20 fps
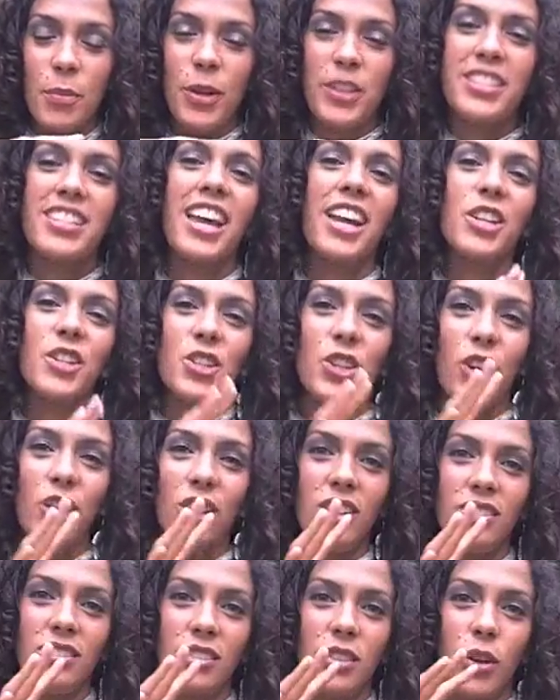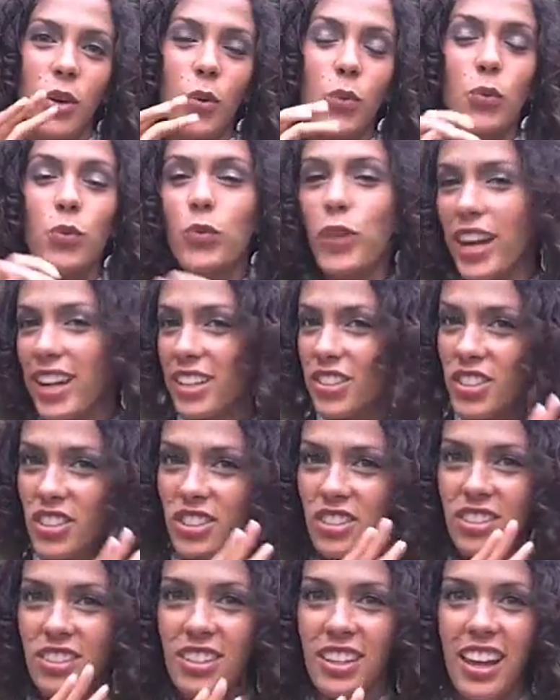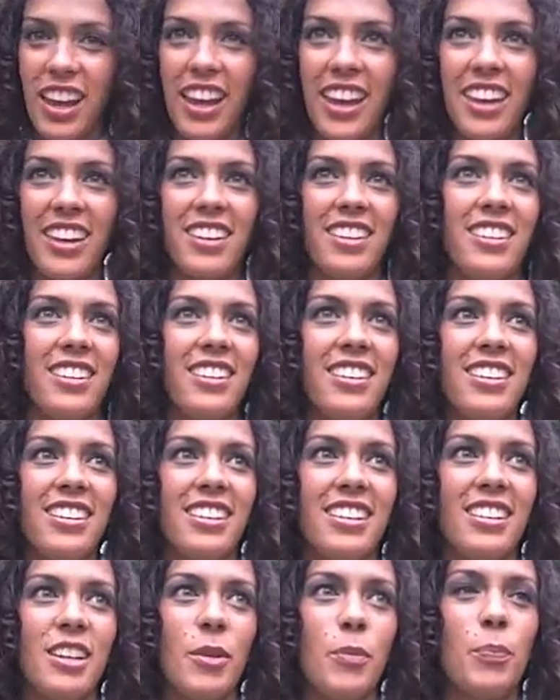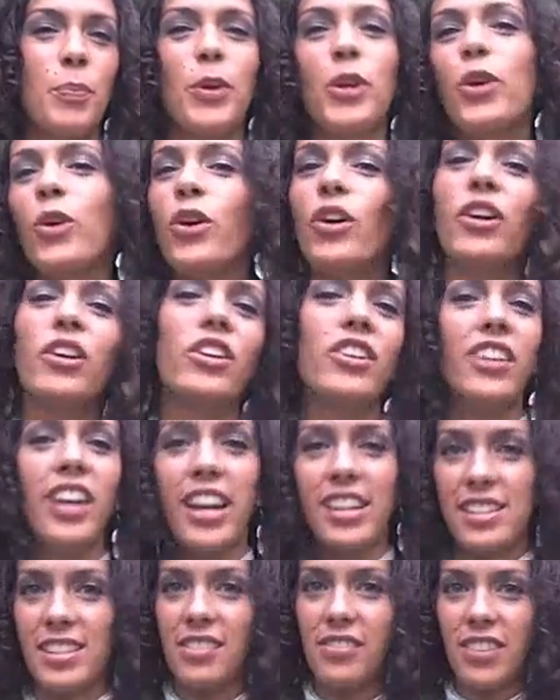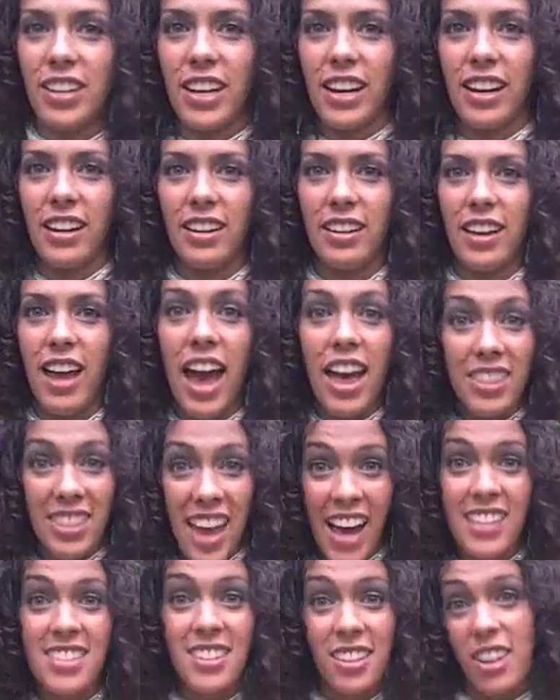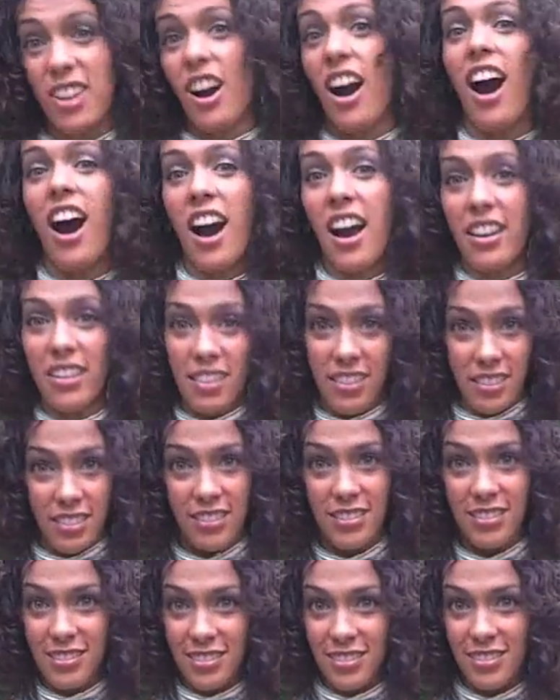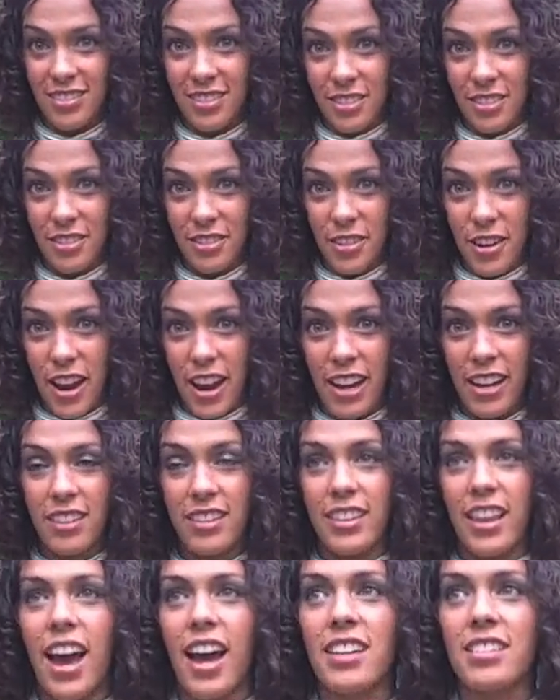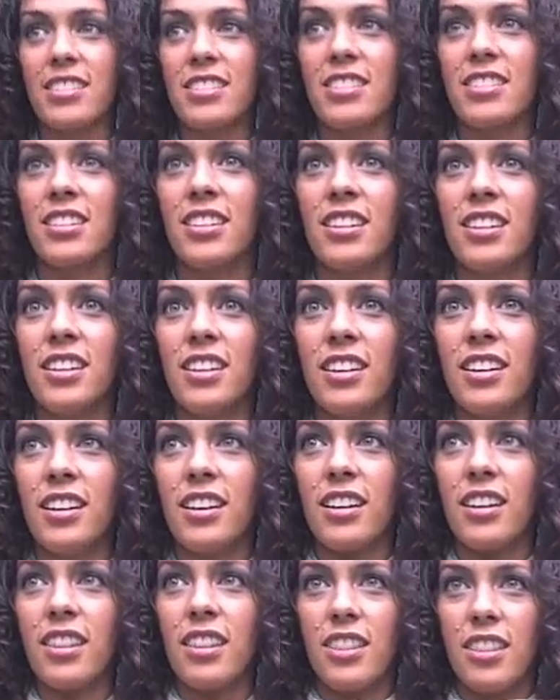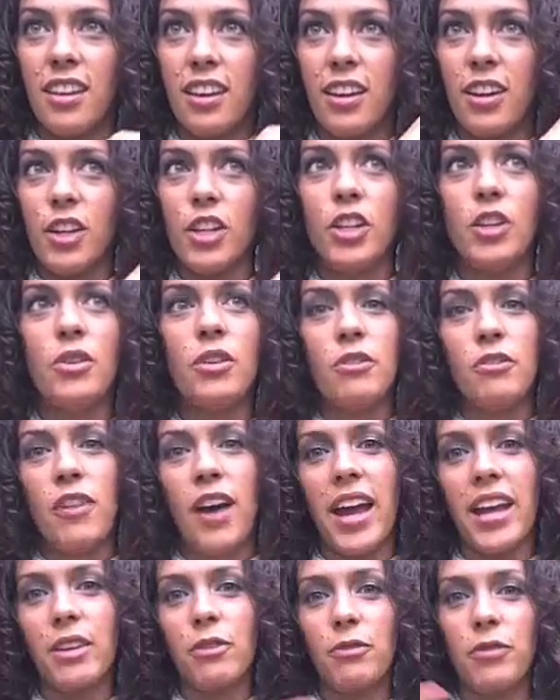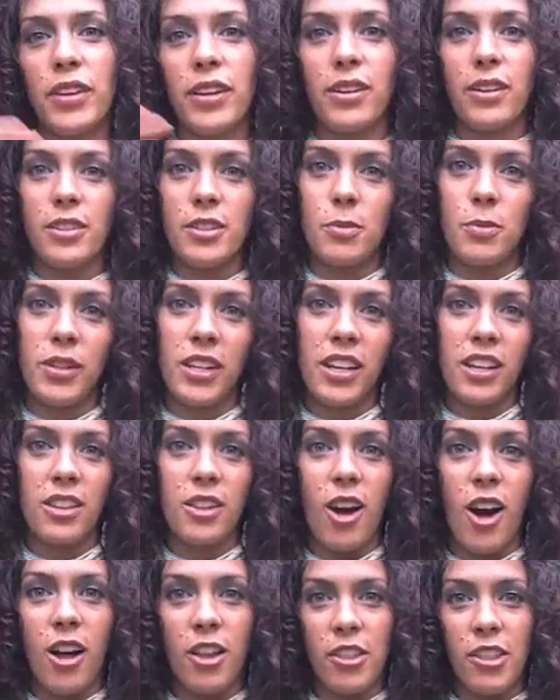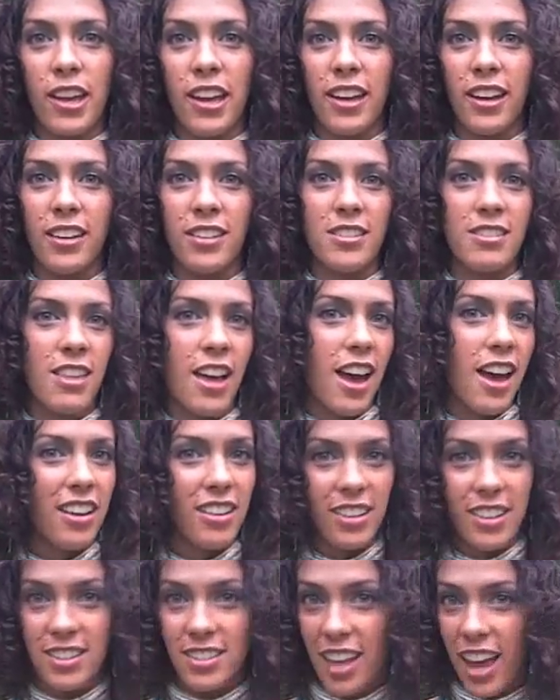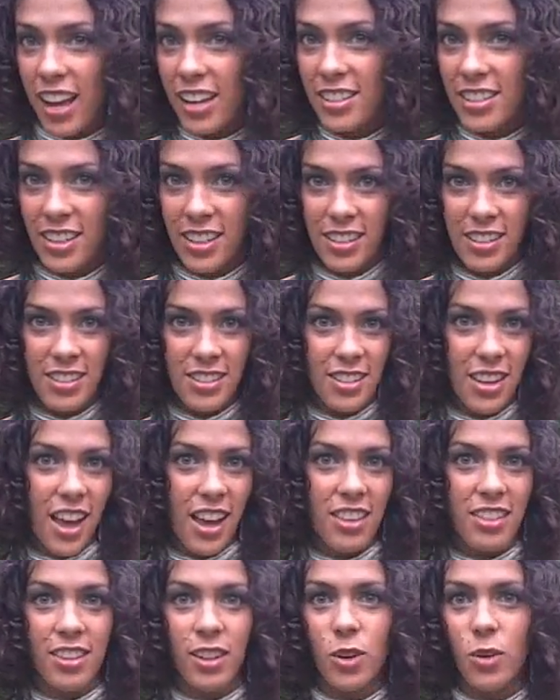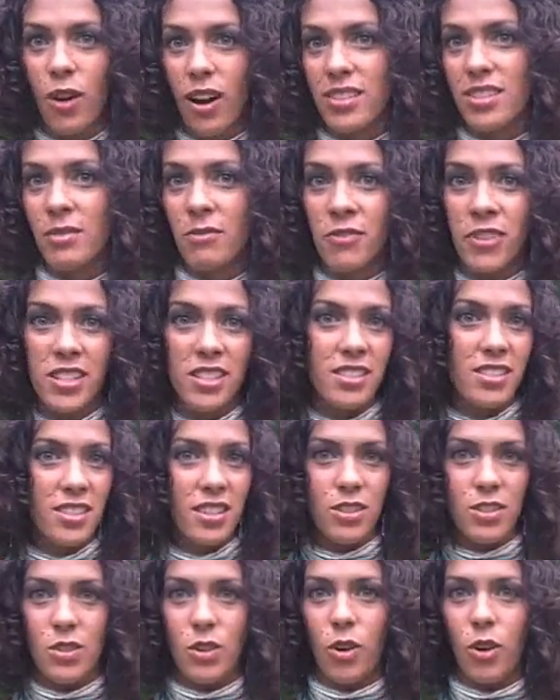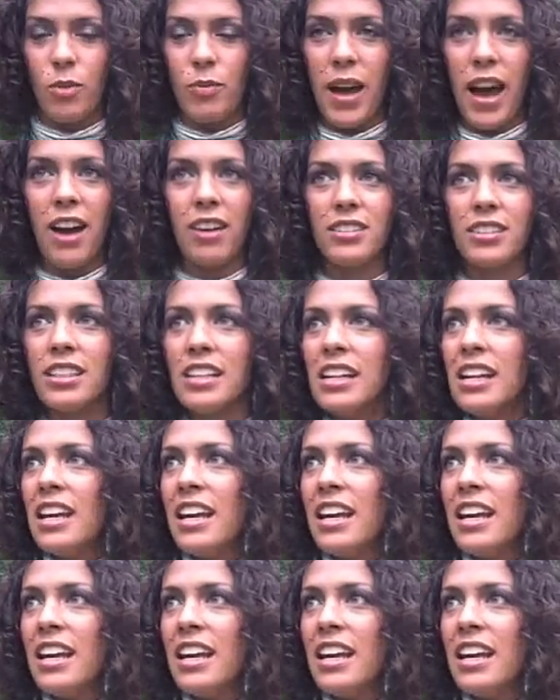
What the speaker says: potential, rich in pure creativity, and that's God, right? That's the unifying field beneath all things that the scientists and the quantum physicists know about.